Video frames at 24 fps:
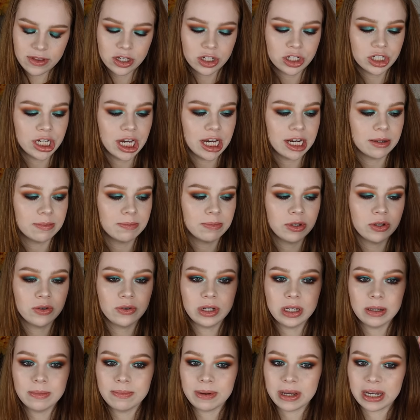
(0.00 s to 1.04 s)
the shade
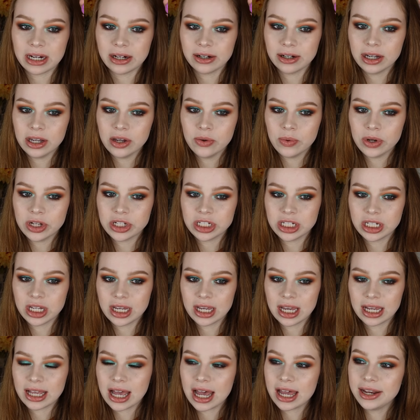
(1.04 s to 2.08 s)
Beauty Berry, which
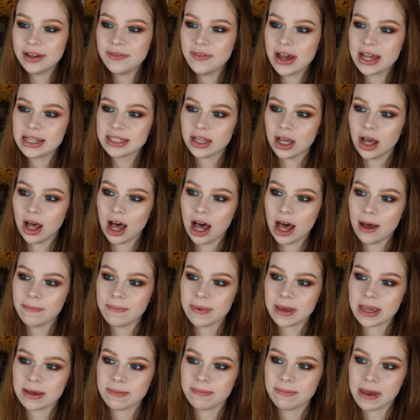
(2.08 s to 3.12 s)
kind of has a hot
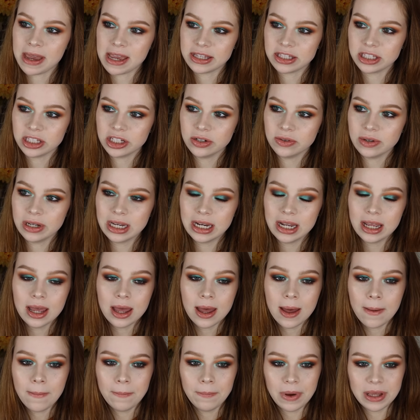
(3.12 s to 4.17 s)
pink base to it,
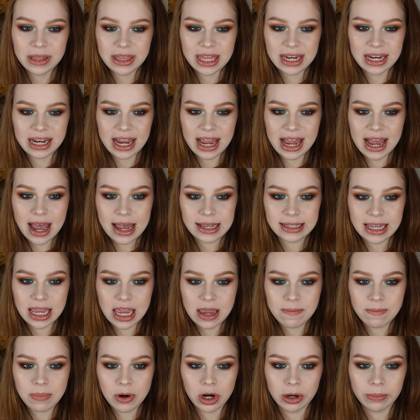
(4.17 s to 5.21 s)
but then it has
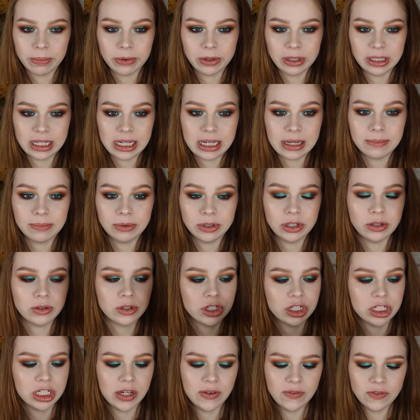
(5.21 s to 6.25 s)
a purpley blue
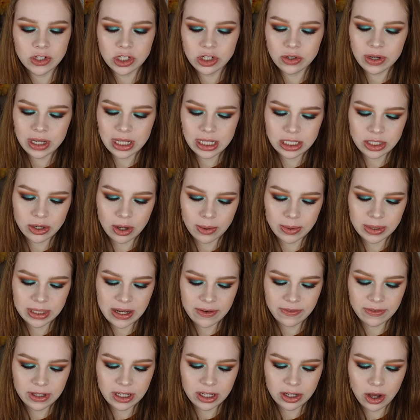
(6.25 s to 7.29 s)
shift to it, so I would
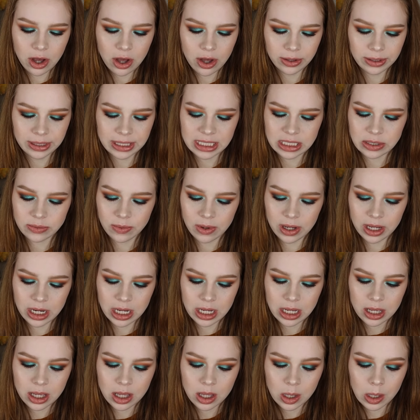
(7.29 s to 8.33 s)
definitely call this
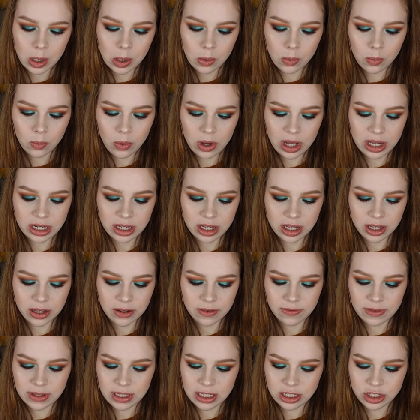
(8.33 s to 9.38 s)
one one
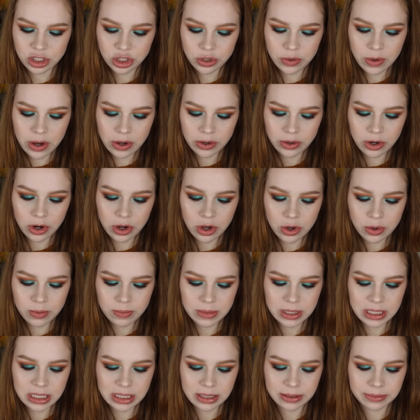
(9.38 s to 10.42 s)
of the
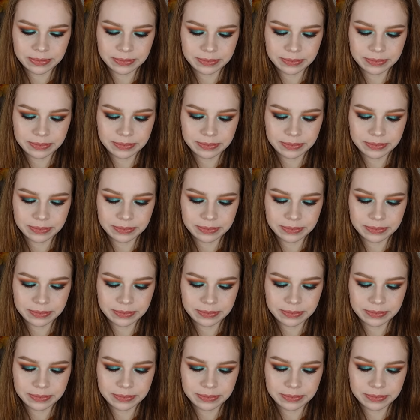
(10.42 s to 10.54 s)
duochromes.